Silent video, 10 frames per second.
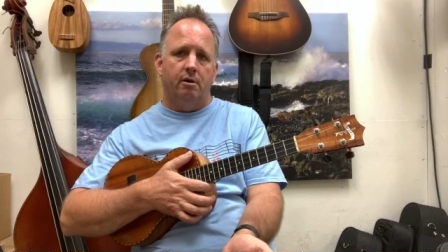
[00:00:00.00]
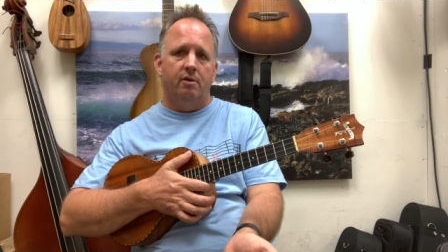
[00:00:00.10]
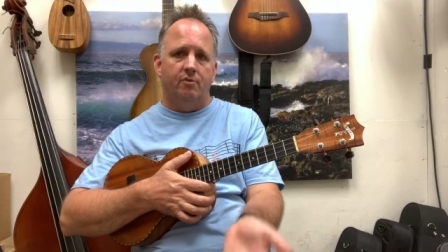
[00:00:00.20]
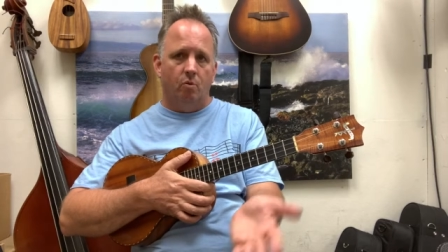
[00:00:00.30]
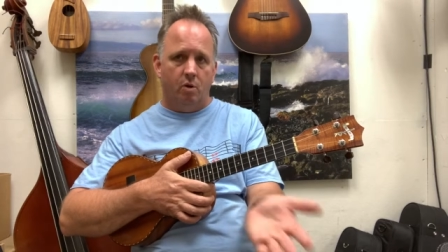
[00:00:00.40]
And
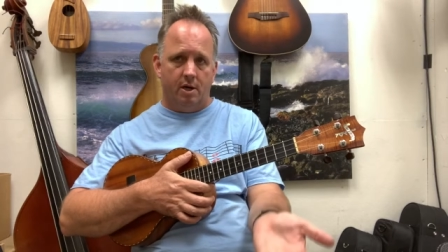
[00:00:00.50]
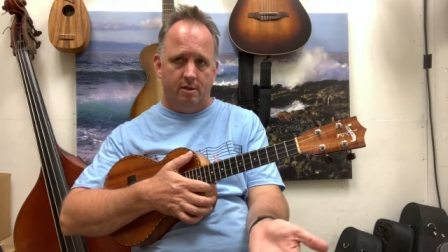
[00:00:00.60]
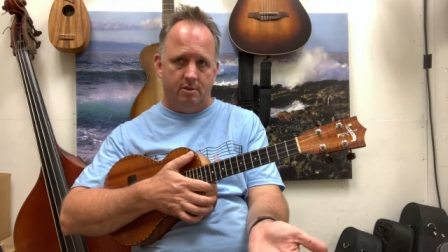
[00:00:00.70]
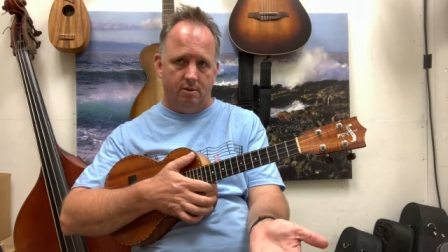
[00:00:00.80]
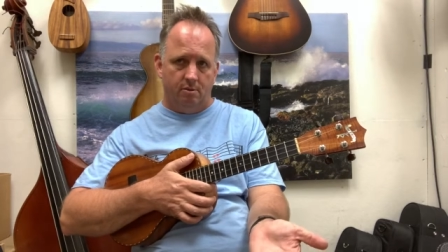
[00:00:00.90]
if you
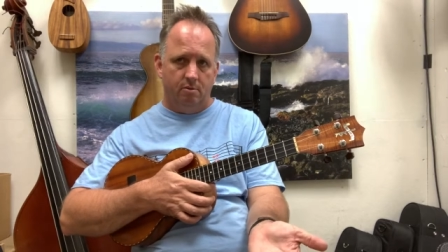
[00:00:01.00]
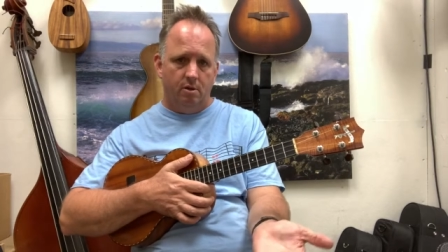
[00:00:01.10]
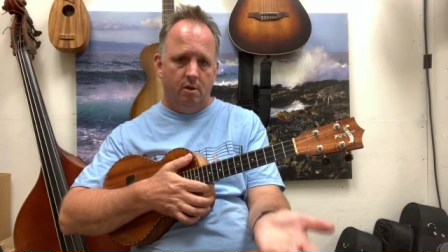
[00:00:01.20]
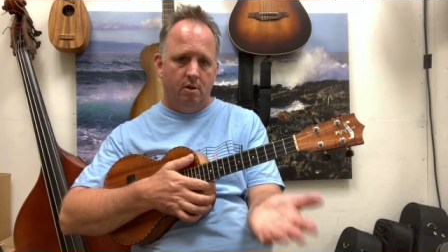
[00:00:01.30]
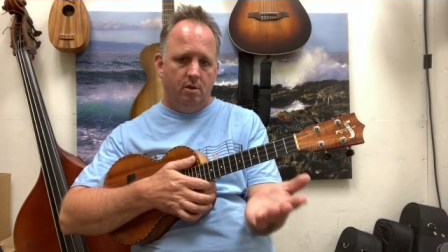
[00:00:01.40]
wanted to,
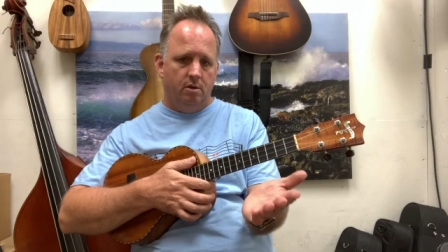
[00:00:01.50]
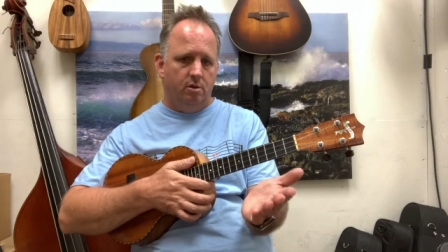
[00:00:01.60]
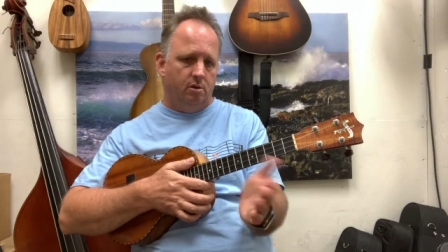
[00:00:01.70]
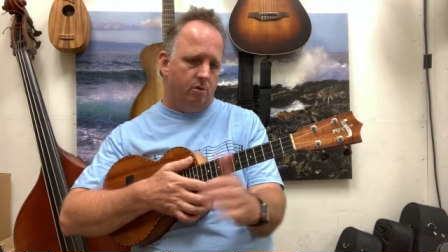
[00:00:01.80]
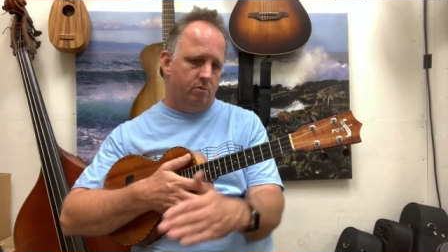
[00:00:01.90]

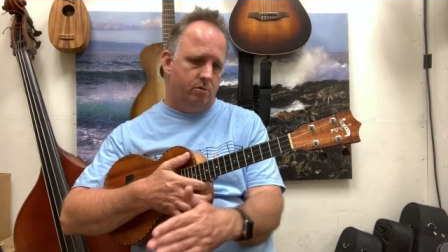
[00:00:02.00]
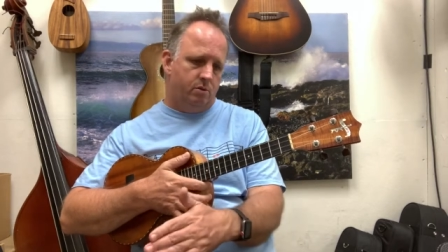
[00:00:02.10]
you could